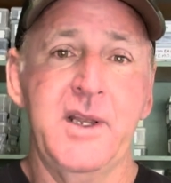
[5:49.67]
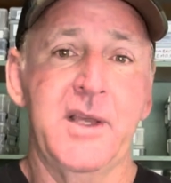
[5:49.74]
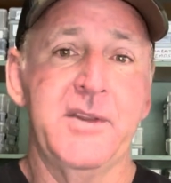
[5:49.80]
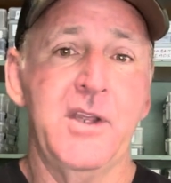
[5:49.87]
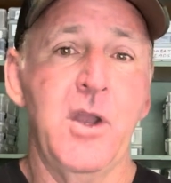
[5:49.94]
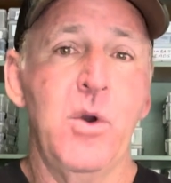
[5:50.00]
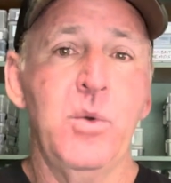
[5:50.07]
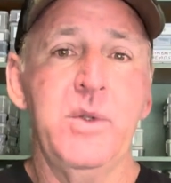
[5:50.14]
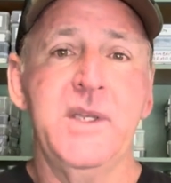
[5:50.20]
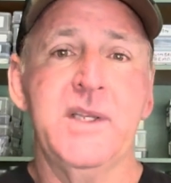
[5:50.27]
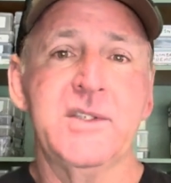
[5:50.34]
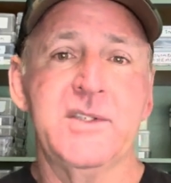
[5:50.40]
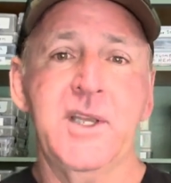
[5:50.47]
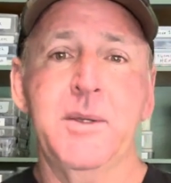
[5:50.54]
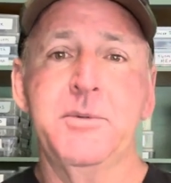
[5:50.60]
Now, the only
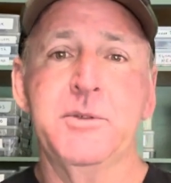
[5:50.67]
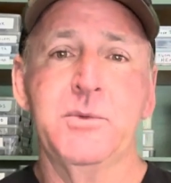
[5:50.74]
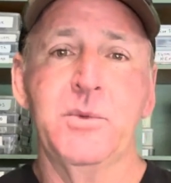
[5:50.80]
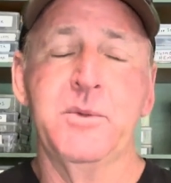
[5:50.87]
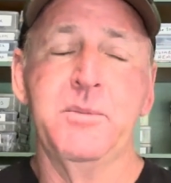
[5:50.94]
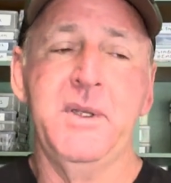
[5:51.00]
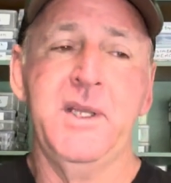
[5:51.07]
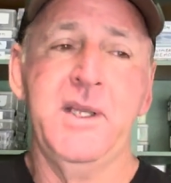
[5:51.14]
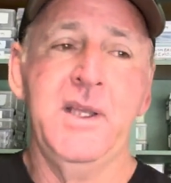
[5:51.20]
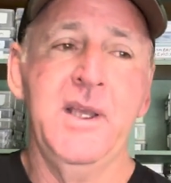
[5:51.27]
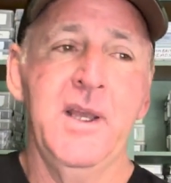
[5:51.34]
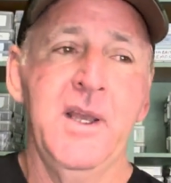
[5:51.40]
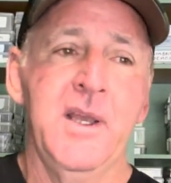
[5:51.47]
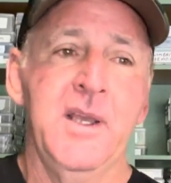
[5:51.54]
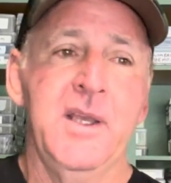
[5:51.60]
exception would be
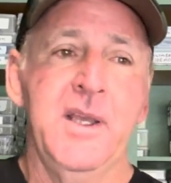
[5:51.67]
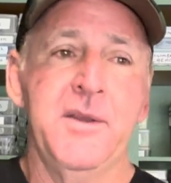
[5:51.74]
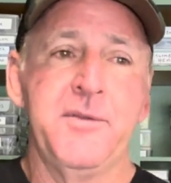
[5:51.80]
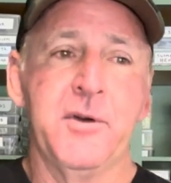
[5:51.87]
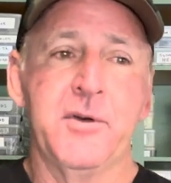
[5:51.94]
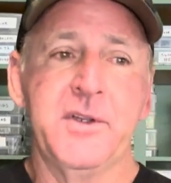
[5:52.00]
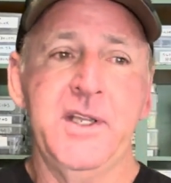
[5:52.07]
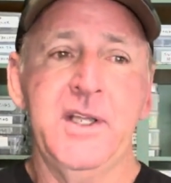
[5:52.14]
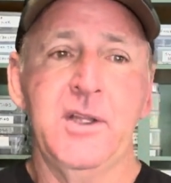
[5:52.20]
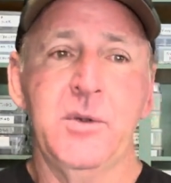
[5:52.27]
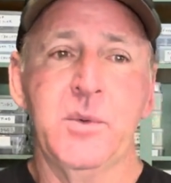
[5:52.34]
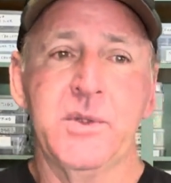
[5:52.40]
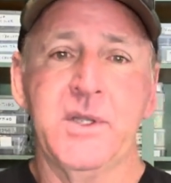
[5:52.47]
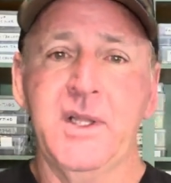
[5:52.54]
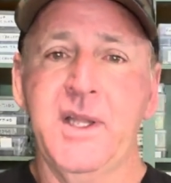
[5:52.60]
if you're
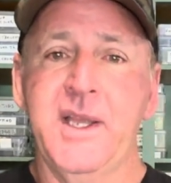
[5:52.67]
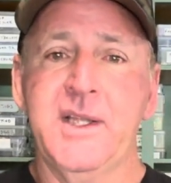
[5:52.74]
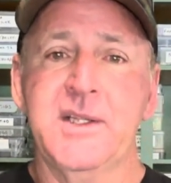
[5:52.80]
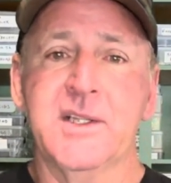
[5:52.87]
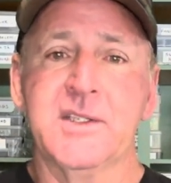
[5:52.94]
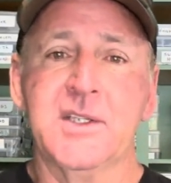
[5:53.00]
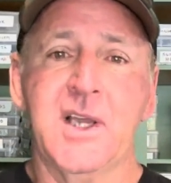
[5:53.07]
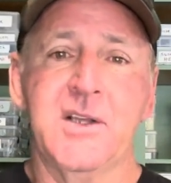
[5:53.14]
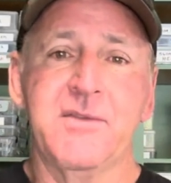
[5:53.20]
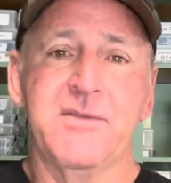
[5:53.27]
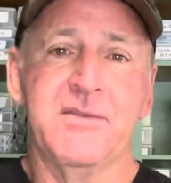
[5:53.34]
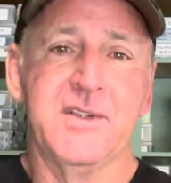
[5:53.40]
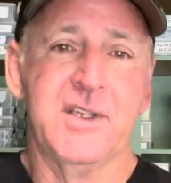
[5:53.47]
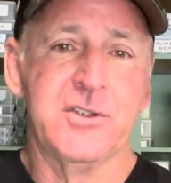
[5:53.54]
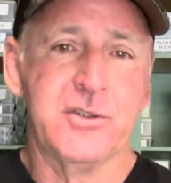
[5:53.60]
dealing with a lake that's got
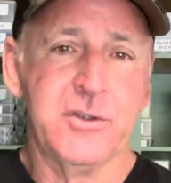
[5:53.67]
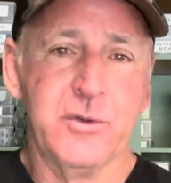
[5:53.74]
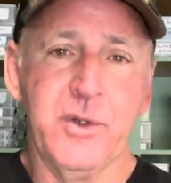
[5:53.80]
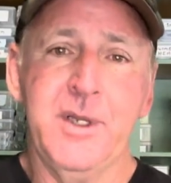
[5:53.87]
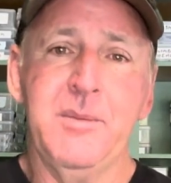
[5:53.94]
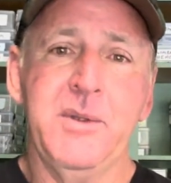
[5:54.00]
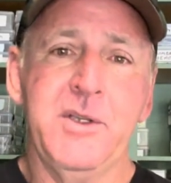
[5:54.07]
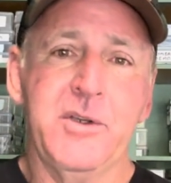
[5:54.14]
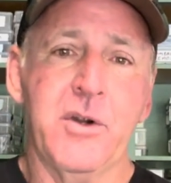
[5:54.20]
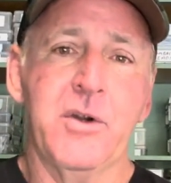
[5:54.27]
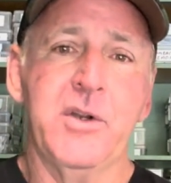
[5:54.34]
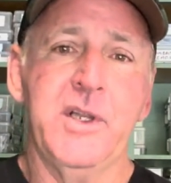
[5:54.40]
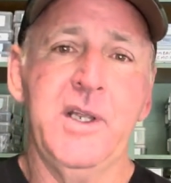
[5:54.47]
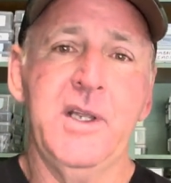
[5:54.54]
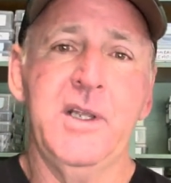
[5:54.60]
extremely
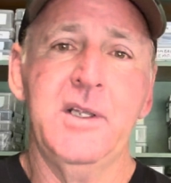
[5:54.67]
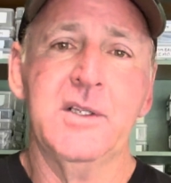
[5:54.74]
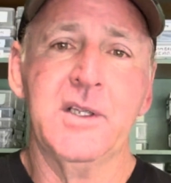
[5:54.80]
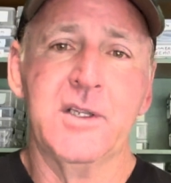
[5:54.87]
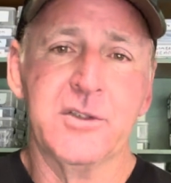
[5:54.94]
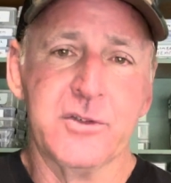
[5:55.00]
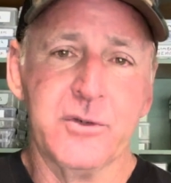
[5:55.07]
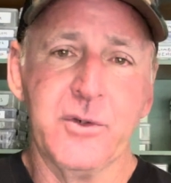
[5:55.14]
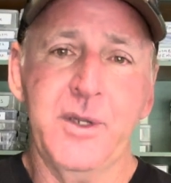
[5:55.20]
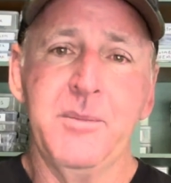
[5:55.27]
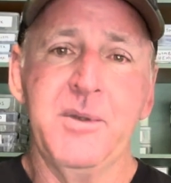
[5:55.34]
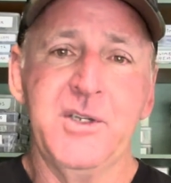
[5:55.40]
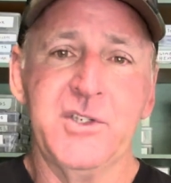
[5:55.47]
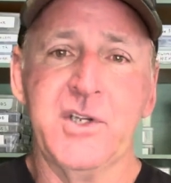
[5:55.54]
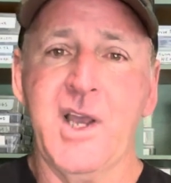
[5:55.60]
dirty,
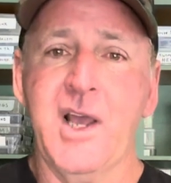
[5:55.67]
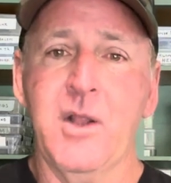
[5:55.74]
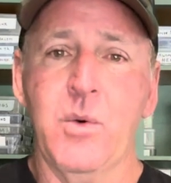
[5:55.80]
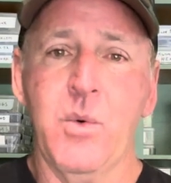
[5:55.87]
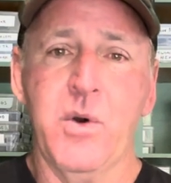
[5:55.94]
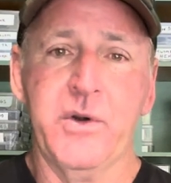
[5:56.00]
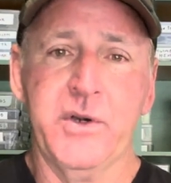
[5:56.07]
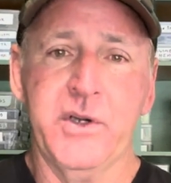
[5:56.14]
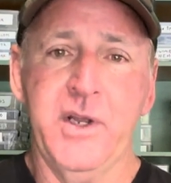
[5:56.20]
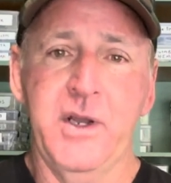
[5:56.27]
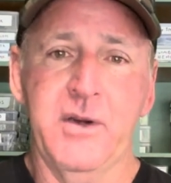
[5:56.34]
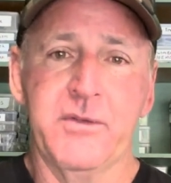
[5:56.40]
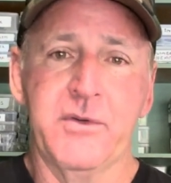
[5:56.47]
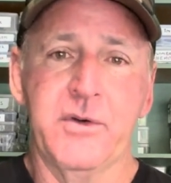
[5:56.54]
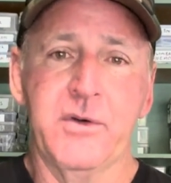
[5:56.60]
extremely shallow water
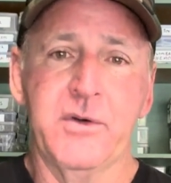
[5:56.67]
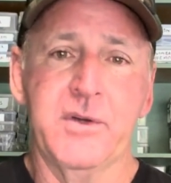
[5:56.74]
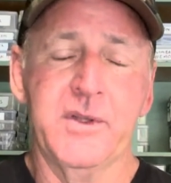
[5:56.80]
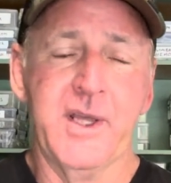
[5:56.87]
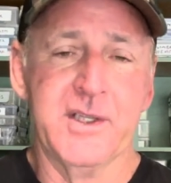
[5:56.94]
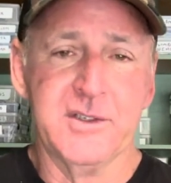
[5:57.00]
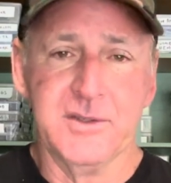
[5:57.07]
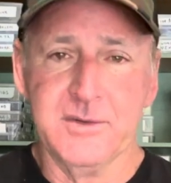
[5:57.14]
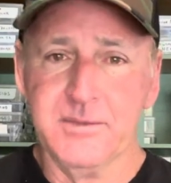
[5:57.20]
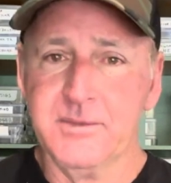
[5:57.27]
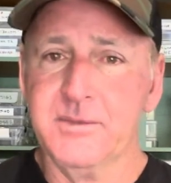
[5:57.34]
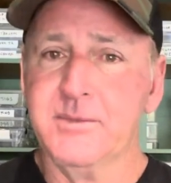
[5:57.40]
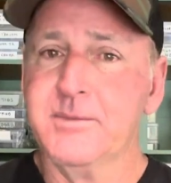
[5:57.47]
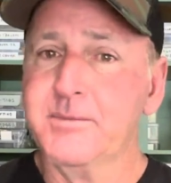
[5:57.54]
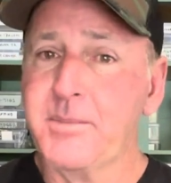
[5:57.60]
cover,
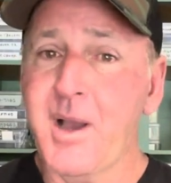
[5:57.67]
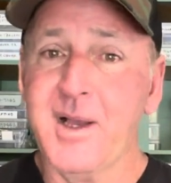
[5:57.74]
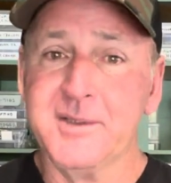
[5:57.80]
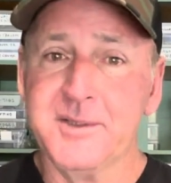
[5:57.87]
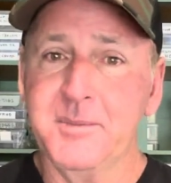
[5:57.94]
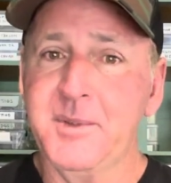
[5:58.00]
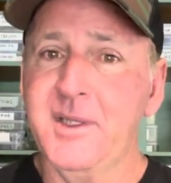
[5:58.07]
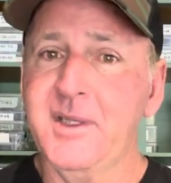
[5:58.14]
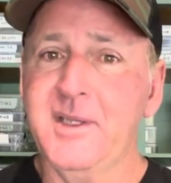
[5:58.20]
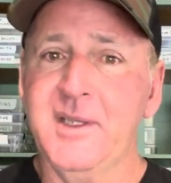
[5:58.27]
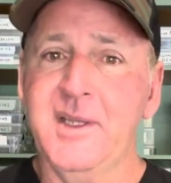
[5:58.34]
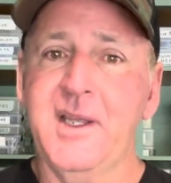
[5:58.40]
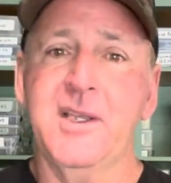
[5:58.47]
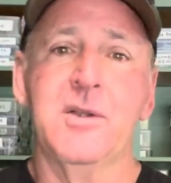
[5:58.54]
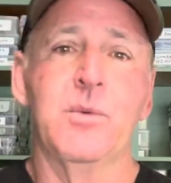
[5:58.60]
that's a
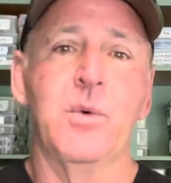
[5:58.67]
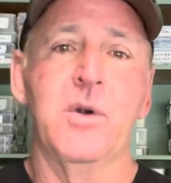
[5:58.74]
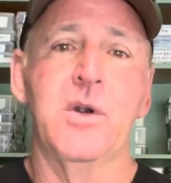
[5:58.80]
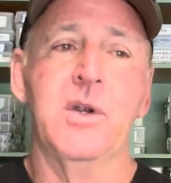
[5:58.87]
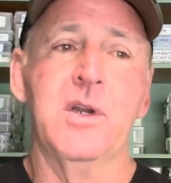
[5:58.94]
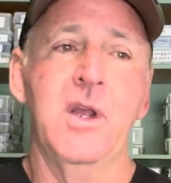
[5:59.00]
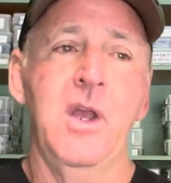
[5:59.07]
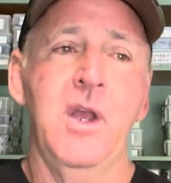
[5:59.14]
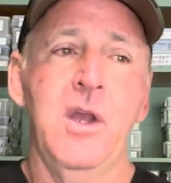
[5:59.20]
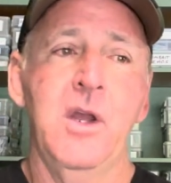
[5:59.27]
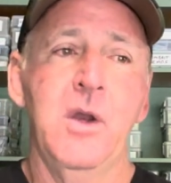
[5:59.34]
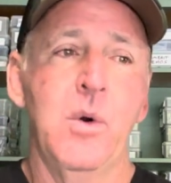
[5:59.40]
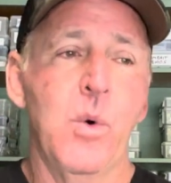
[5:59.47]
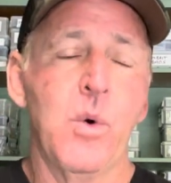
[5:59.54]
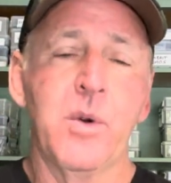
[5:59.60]
possibility they could work,
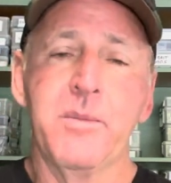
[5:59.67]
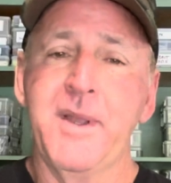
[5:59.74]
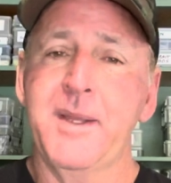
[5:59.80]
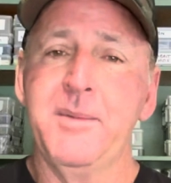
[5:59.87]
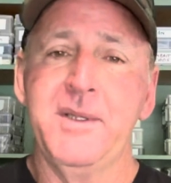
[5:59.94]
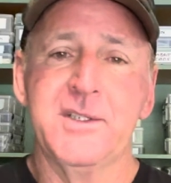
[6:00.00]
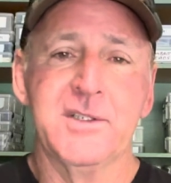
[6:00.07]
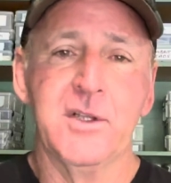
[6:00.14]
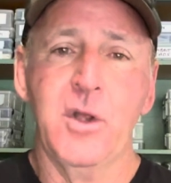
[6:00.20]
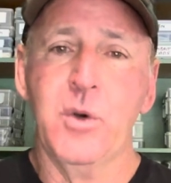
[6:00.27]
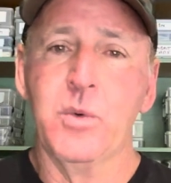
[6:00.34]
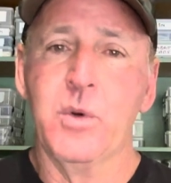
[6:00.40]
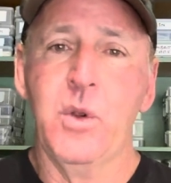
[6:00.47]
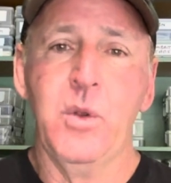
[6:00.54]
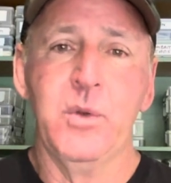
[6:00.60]
or maybe slow
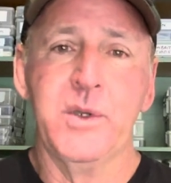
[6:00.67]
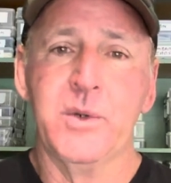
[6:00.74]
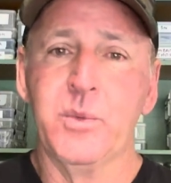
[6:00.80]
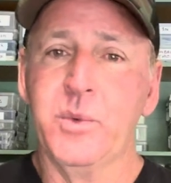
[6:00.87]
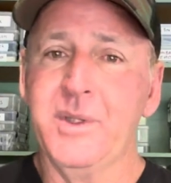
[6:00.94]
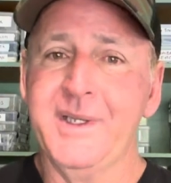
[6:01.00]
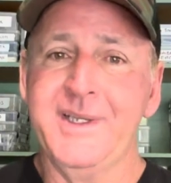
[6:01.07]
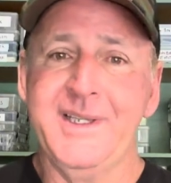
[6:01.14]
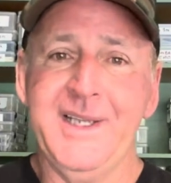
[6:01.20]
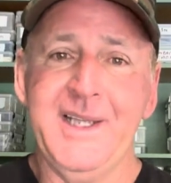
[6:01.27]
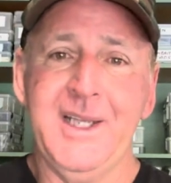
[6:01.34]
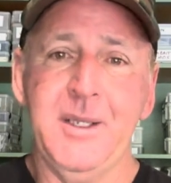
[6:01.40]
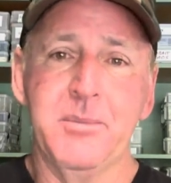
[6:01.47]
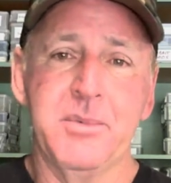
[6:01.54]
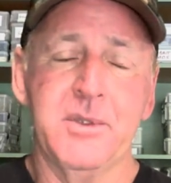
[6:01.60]
rolling it really
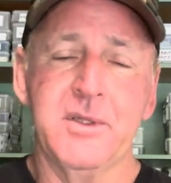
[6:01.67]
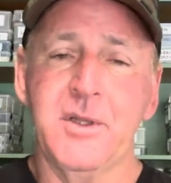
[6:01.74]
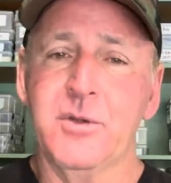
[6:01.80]
deep.